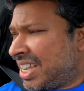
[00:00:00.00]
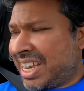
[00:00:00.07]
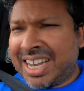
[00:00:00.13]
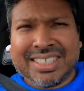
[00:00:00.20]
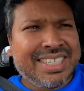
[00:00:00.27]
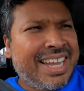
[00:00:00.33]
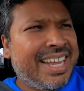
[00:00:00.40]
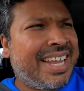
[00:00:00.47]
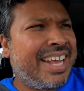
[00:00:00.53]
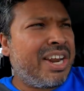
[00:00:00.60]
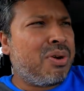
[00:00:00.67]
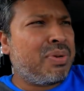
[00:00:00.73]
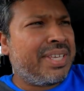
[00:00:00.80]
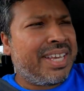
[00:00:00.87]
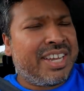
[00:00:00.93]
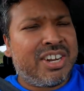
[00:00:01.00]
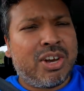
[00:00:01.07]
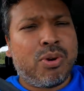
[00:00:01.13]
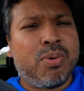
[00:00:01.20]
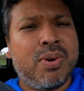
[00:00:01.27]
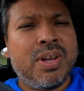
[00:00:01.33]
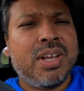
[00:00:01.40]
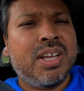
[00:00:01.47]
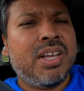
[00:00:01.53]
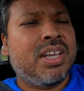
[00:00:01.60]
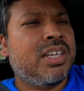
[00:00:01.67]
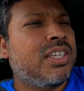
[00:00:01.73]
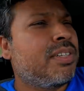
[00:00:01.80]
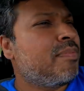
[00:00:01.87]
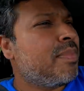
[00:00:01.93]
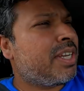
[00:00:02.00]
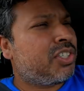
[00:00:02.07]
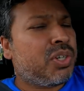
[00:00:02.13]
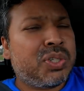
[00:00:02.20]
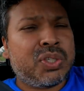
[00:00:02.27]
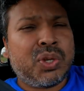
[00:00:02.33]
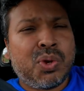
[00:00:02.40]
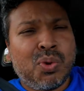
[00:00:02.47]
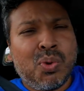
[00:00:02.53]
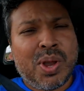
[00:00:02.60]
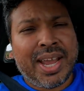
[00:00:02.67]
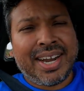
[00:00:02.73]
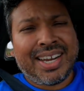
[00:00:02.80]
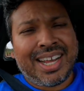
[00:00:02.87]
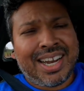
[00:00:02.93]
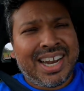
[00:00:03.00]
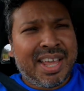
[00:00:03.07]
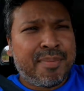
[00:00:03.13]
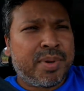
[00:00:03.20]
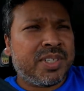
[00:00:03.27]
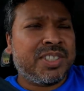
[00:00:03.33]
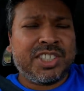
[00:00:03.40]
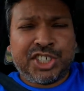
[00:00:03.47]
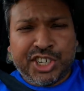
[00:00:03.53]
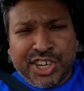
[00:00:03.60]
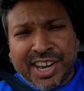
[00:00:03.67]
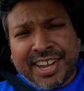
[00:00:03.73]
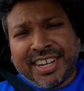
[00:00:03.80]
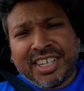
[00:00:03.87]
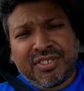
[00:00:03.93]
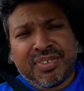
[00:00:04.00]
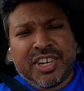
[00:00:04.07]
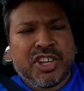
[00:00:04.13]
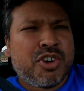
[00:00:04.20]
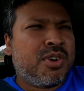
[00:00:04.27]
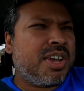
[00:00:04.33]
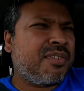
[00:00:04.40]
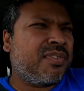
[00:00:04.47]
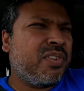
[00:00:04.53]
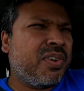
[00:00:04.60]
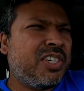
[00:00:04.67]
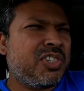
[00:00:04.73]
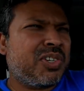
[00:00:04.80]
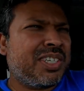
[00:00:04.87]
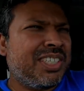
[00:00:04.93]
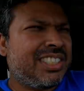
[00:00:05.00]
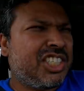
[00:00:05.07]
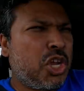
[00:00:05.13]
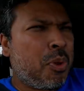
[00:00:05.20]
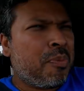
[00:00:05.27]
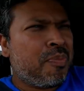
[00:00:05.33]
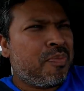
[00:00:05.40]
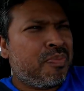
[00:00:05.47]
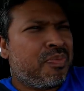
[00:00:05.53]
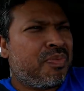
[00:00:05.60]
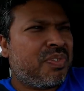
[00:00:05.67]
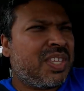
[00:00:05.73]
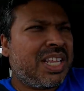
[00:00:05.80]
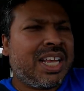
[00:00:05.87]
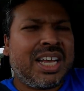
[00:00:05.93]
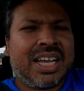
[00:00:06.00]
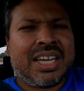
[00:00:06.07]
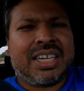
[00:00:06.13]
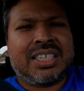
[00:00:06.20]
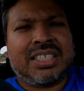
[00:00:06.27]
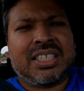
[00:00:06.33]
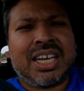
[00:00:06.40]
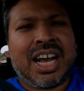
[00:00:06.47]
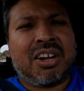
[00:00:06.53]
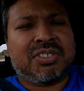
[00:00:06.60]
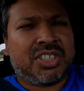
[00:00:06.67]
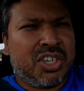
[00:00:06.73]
As I head out here now, make sure to hit that like button, share this video if you enjoyed it, and I'll